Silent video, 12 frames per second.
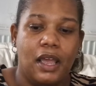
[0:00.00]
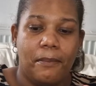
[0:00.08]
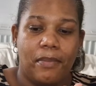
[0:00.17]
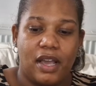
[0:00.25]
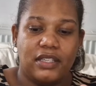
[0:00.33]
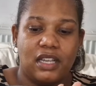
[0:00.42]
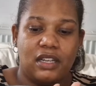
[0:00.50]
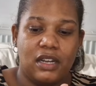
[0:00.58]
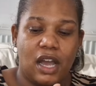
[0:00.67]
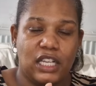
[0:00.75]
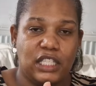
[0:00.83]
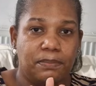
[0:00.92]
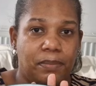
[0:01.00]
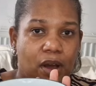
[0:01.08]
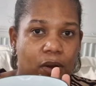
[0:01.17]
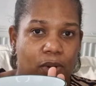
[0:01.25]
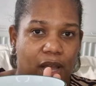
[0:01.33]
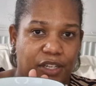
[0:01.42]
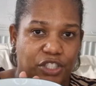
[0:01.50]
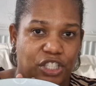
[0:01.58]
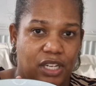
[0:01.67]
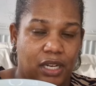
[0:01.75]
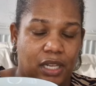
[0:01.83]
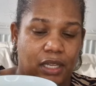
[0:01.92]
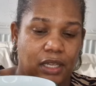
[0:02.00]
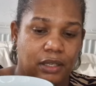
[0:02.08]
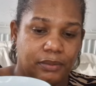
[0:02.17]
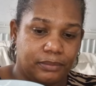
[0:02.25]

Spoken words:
but it's a nice bowl actually.